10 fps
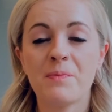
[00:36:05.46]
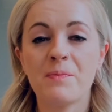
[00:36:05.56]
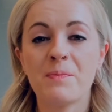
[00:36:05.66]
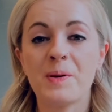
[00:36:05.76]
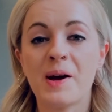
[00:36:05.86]

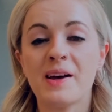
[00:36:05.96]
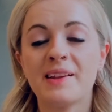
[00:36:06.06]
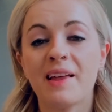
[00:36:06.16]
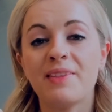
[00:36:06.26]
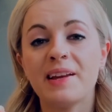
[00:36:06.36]
But
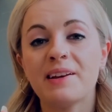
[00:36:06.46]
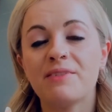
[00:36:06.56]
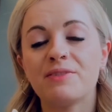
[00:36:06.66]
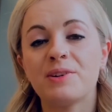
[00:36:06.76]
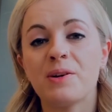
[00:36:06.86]
that thing of
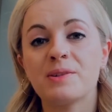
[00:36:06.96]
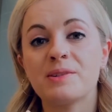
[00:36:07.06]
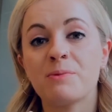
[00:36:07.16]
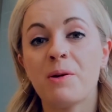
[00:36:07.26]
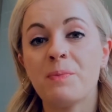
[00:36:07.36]
God's
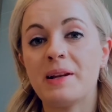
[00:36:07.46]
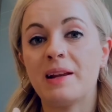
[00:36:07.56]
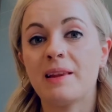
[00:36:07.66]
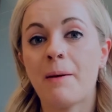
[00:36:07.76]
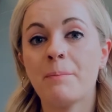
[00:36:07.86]
word being a
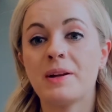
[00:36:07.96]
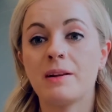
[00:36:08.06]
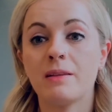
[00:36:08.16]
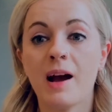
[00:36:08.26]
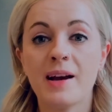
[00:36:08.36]
lamp and a
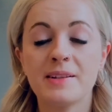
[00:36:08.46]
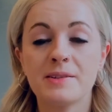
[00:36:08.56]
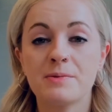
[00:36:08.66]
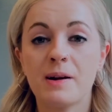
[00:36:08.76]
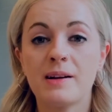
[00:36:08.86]
light as
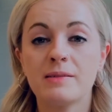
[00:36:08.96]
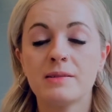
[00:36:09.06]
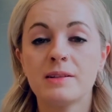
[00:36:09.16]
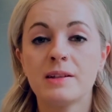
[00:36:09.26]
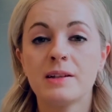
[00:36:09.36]
well,
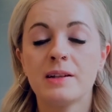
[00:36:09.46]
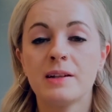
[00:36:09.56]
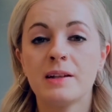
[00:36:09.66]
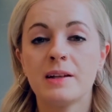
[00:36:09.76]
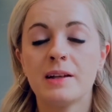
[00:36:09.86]

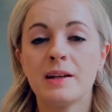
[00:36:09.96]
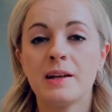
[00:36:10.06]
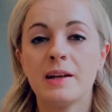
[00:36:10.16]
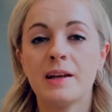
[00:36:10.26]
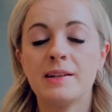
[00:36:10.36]

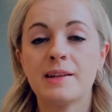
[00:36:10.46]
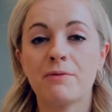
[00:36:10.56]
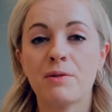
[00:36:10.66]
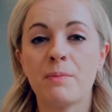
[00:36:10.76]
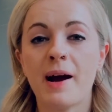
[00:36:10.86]
it's that
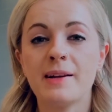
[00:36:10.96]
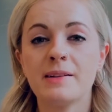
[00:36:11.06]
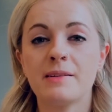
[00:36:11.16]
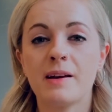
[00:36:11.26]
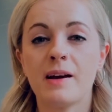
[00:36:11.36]
reminder
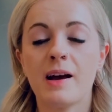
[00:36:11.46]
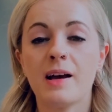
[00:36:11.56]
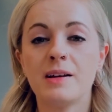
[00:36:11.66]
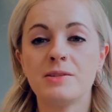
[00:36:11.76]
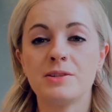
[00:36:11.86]
that
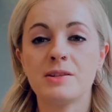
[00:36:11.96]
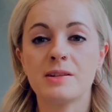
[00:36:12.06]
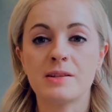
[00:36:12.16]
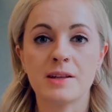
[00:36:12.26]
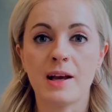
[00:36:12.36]
just
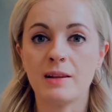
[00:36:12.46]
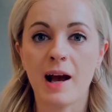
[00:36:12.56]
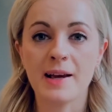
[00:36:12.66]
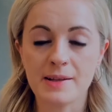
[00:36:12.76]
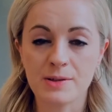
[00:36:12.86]
as a
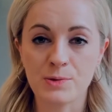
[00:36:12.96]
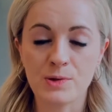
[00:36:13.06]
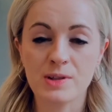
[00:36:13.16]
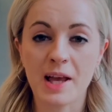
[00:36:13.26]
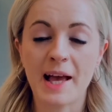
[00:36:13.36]
light
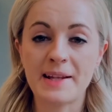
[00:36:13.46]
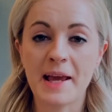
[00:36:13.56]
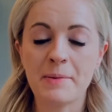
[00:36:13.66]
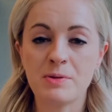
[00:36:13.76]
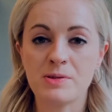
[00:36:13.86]
source
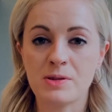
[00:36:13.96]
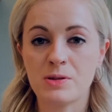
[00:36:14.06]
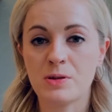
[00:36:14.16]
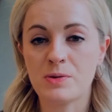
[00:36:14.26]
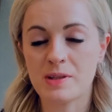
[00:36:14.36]
enables us
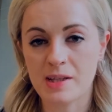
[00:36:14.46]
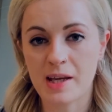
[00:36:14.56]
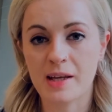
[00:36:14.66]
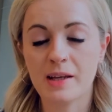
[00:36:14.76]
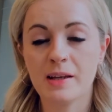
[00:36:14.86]
to see,